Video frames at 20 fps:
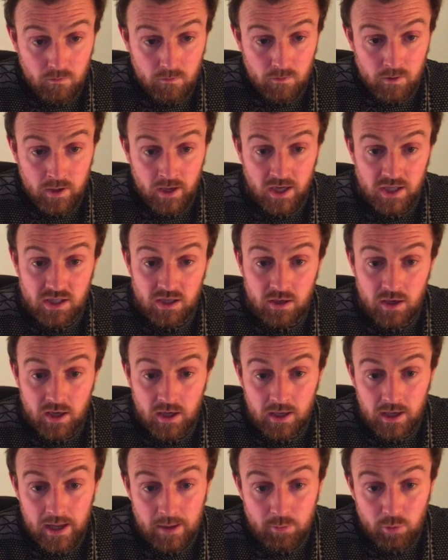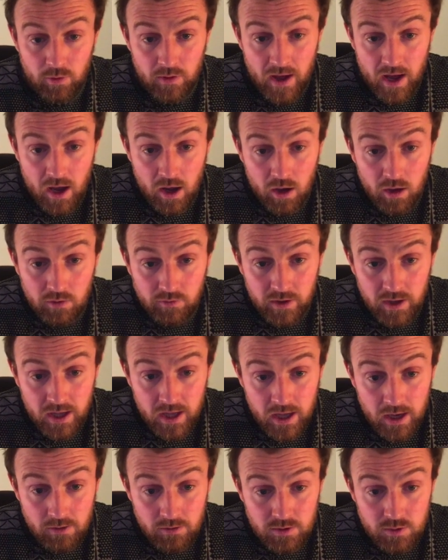And actually you can label that over
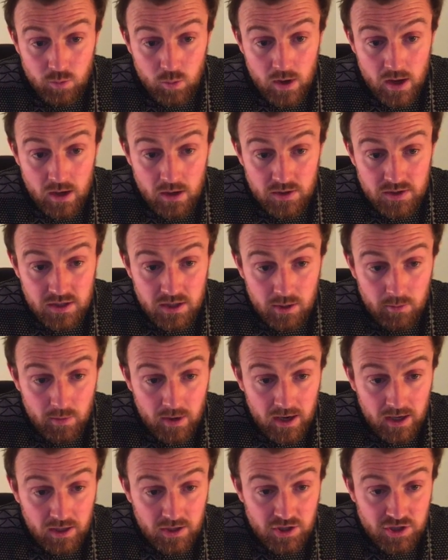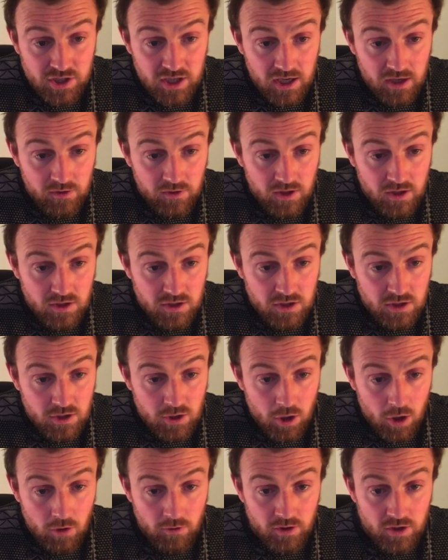here as well. So the myelin sheath is this
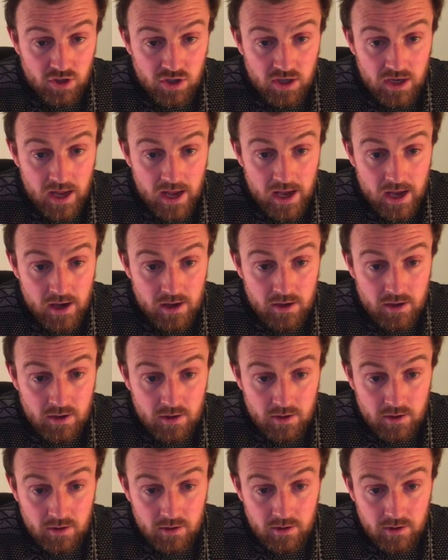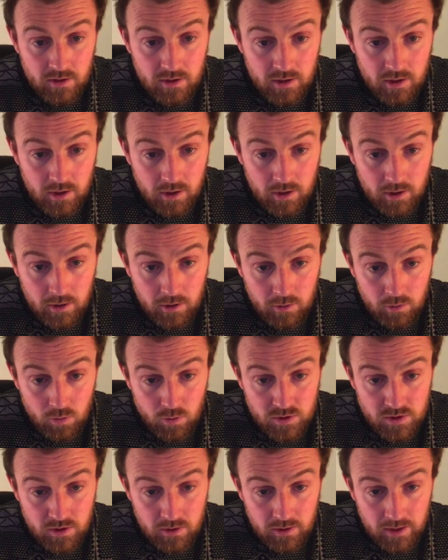orange layer, and I'll
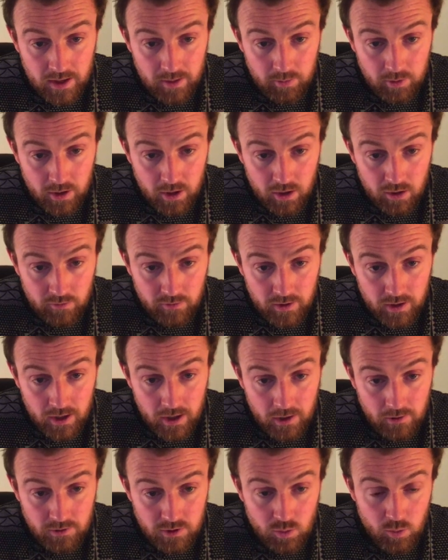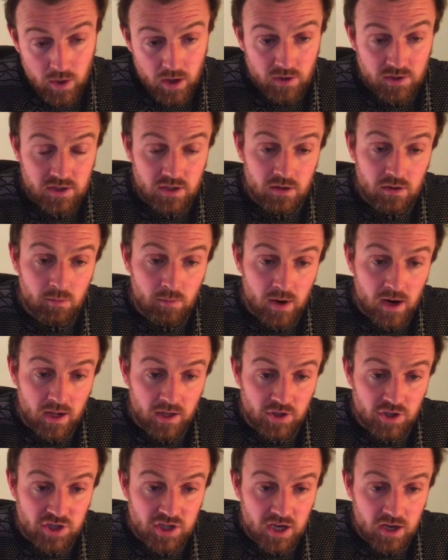also label it over here as well. So the
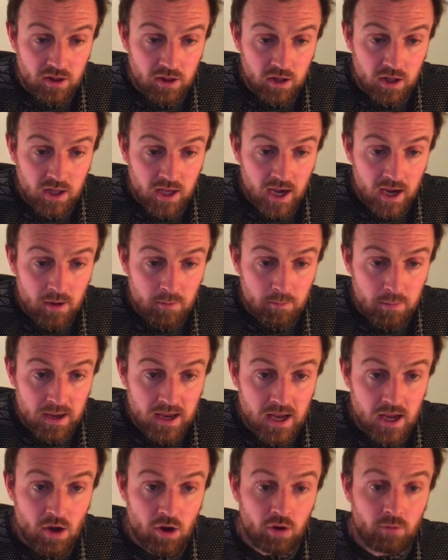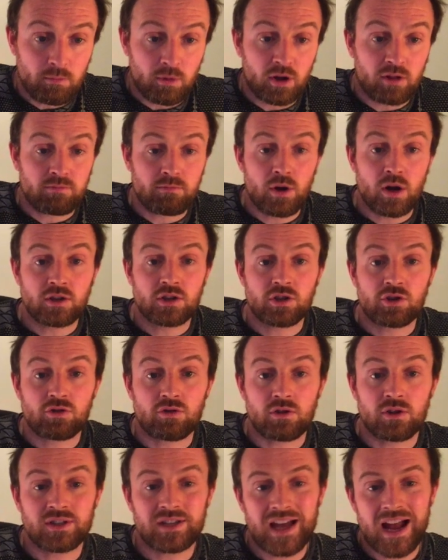myelin sheath can be on both motor
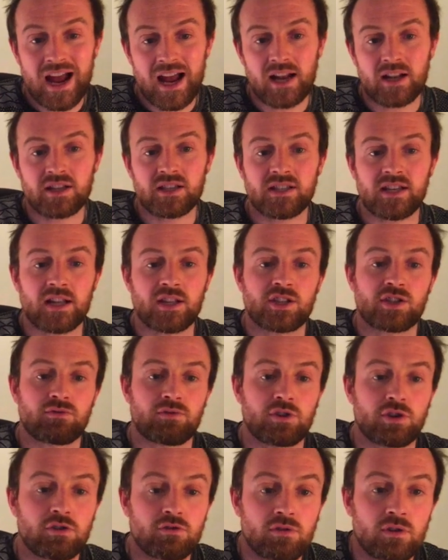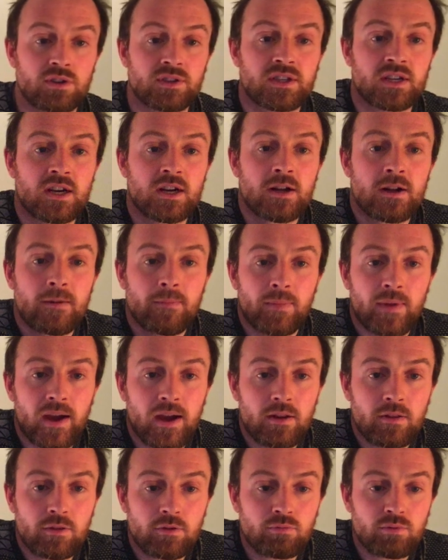neurons and sensory neurons.
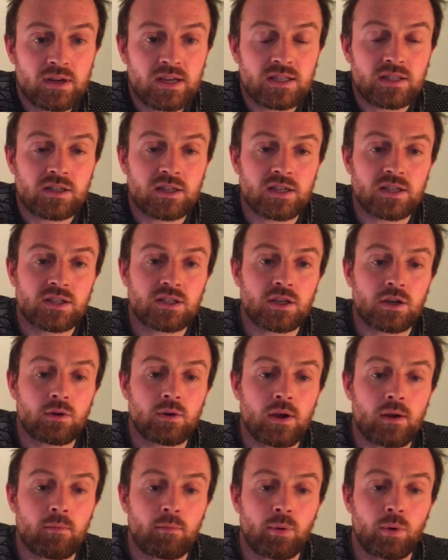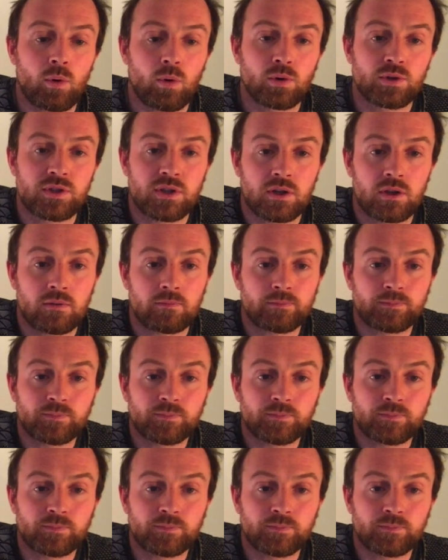And the reason it's so important